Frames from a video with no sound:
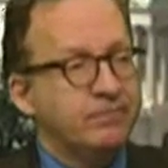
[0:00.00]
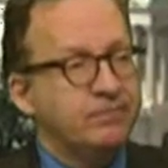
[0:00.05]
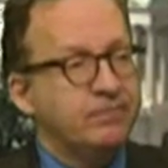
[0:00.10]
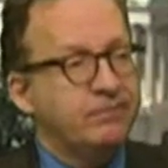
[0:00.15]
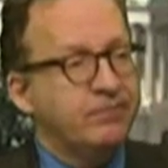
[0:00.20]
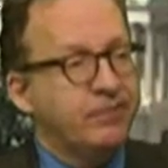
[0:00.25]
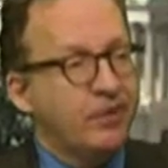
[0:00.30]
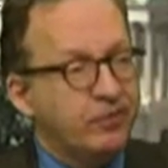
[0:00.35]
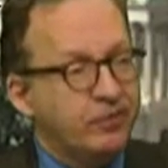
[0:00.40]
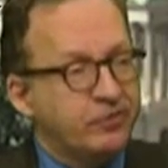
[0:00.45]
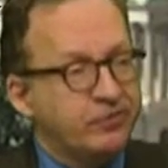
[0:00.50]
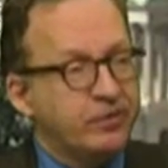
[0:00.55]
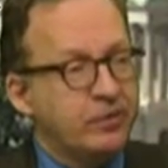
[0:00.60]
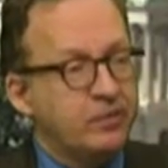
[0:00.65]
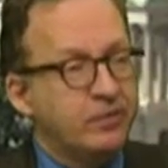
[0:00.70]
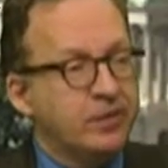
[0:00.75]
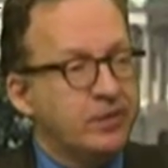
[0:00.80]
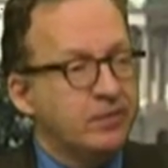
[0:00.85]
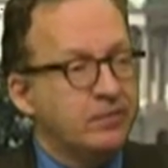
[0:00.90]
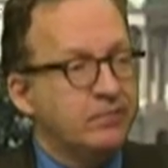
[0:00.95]
folks, that
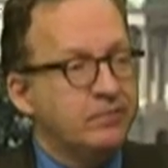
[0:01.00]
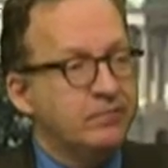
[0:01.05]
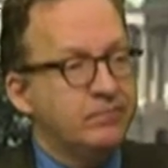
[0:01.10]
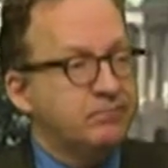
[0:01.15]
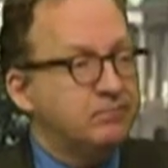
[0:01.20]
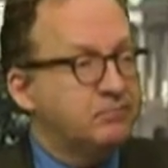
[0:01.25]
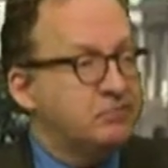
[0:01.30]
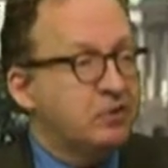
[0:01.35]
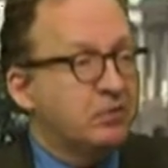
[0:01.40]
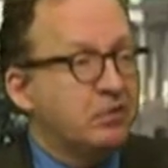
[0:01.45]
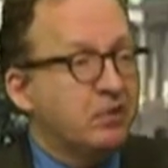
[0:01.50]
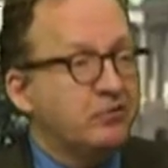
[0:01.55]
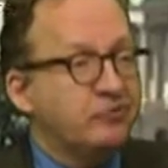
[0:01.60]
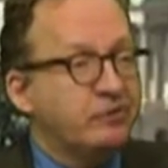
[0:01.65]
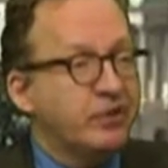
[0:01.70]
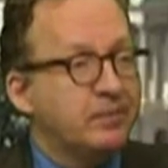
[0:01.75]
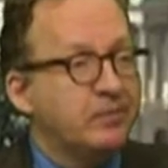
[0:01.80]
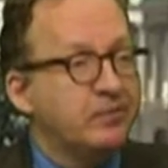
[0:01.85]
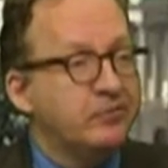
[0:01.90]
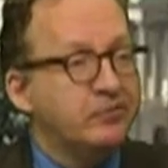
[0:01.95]
we could cure
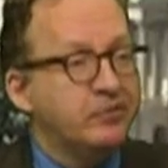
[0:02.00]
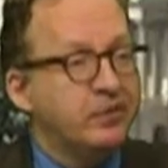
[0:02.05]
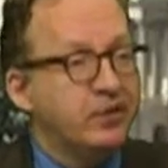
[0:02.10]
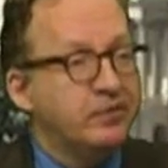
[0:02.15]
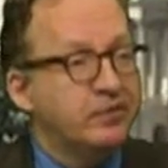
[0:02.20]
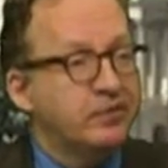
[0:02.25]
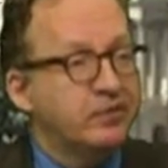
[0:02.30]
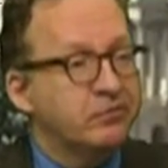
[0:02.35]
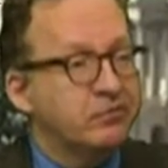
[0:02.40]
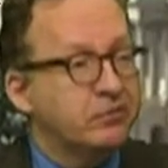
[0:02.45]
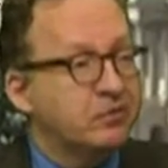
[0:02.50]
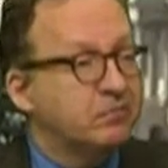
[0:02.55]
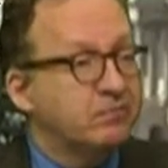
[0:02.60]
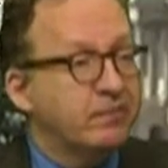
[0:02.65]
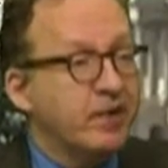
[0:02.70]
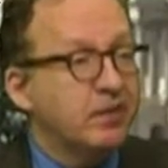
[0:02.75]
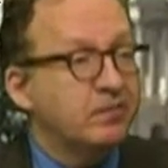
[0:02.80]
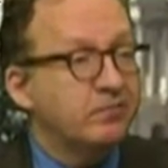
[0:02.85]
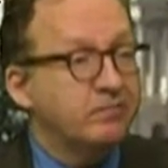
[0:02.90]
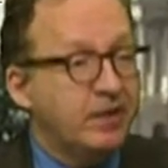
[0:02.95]
Alzheimer's in 10 years or
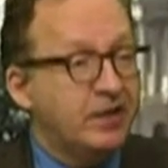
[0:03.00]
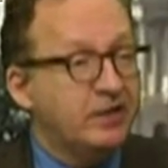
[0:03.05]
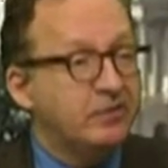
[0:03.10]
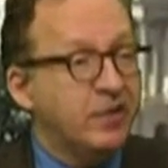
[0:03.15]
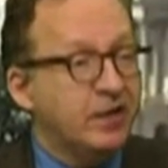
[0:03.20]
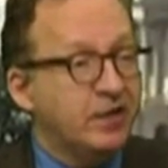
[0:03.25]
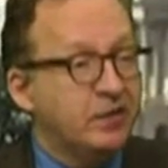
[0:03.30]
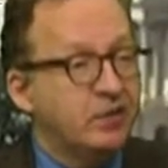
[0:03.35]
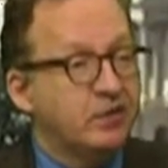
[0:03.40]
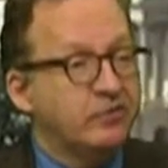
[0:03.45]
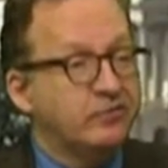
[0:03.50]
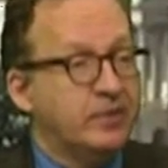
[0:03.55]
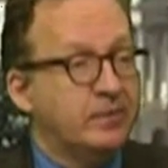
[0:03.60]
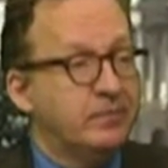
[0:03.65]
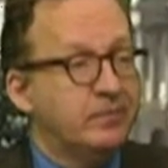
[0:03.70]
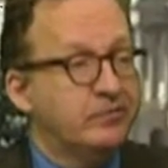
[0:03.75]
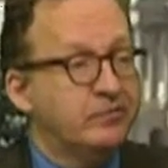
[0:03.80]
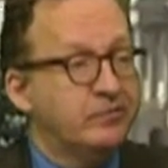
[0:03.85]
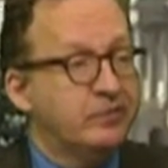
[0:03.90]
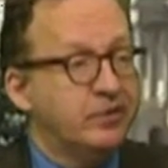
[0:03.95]
make a big dent in
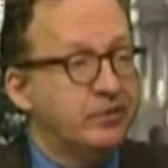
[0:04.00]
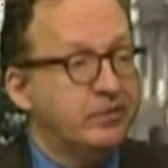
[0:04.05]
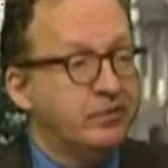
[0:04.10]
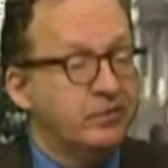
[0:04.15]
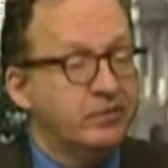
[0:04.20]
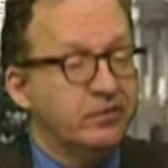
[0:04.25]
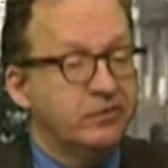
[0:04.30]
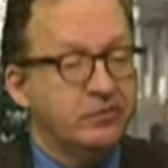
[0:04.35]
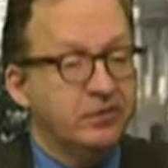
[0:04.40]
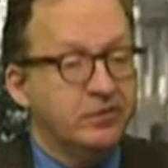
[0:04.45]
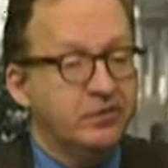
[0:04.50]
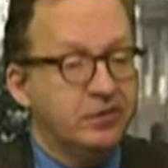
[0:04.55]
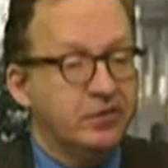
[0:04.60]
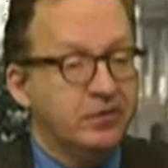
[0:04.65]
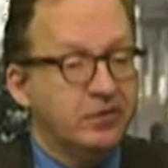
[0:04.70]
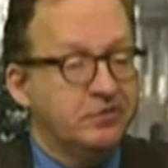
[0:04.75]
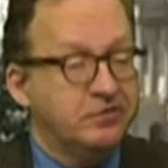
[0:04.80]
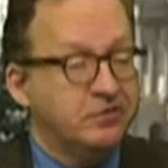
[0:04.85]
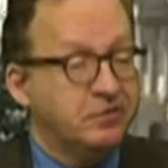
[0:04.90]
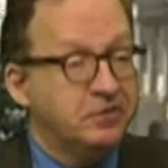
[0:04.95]
Alzheimer's in 10 years.
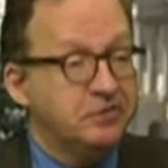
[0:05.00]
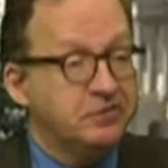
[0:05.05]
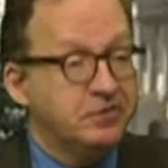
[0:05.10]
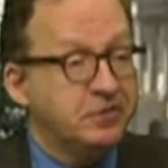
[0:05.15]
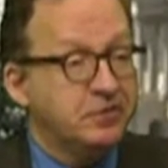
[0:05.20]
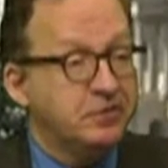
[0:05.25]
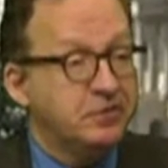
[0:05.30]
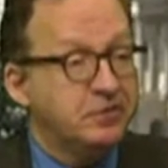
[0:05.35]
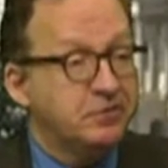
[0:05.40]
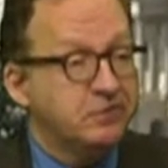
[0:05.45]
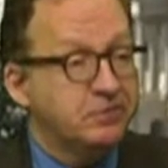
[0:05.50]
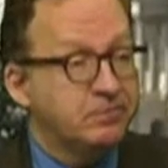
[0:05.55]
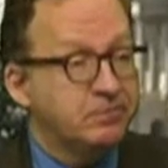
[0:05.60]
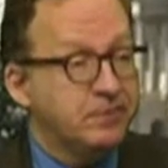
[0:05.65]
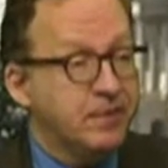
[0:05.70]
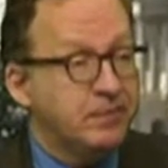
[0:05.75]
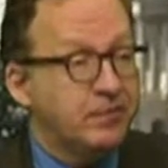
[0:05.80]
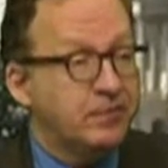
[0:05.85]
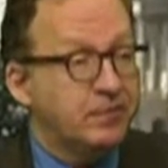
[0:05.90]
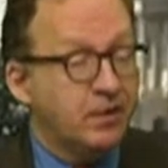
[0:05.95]
And so I said to this
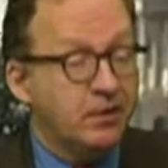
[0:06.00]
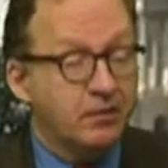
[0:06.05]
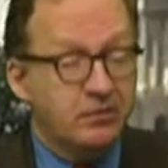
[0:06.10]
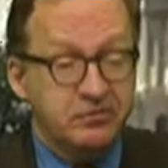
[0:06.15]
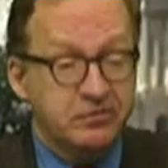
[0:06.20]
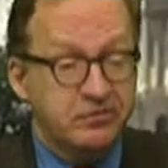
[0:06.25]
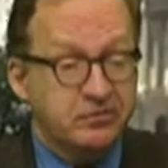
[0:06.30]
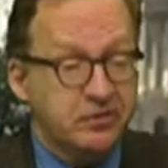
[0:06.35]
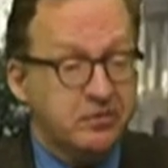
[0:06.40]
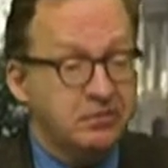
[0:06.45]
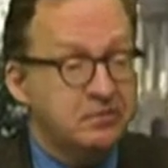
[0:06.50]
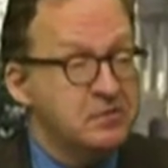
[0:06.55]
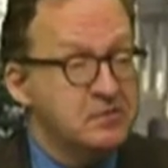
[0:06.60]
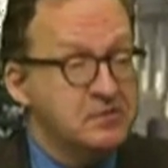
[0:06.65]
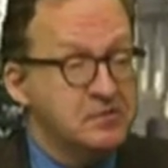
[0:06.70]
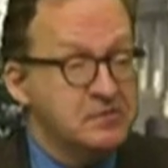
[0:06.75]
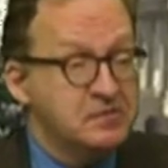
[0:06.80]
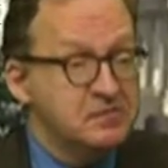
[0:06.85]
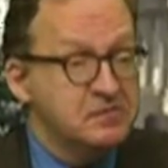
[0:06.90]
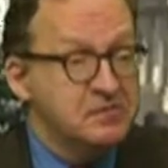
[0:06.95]
member of Congress, I said,
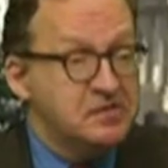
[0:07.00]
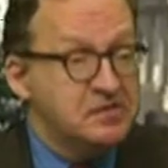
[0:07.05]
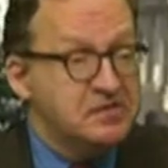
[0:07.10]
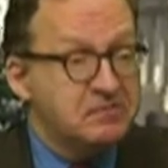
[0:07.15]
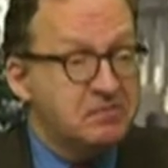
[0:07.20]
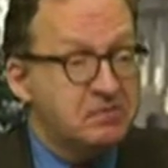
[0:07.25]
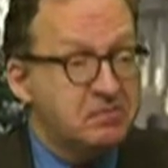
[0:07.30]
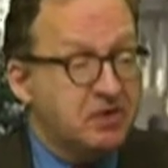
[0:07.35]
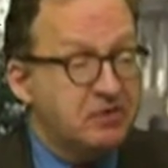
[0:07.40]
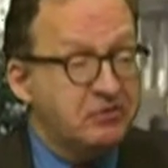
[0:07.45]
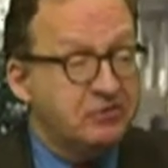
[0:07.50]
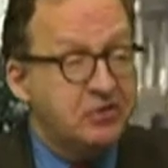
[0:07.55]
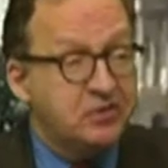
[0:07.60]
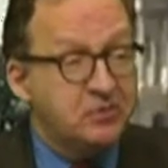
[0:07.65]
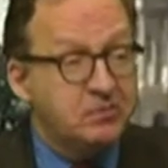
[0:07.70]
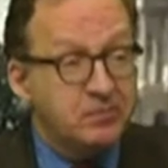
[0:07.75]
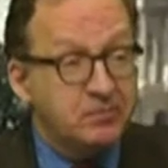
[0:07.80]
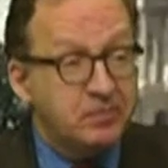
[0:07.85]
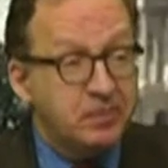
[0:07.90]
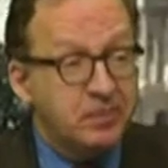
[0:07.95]
if the president
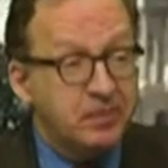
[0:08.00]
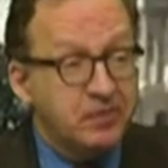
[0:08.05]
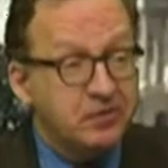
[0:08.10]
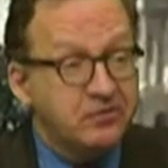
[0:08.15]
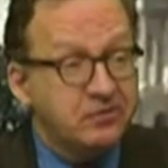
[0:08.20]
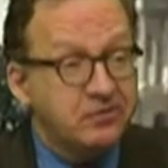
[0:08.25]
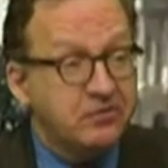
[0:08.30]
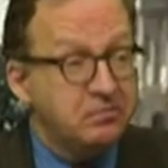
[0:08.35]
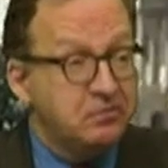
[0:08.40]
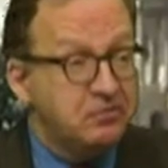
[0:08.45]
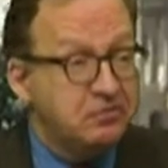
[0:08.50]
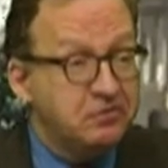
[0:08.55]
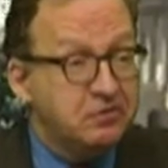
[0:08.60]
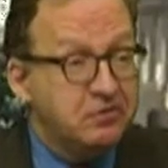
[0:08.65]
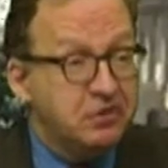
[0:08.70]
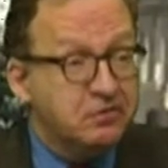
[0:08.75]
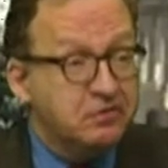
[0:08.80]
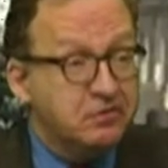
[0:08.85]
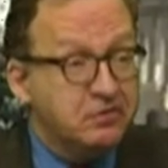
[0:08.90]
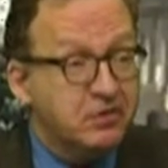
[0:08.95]
proposed this, would you
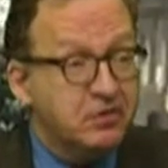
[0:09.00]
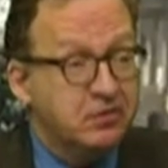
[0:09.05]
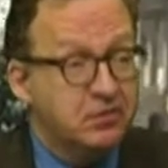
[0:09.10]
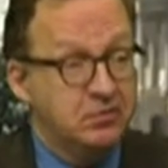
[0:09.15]
vote for it?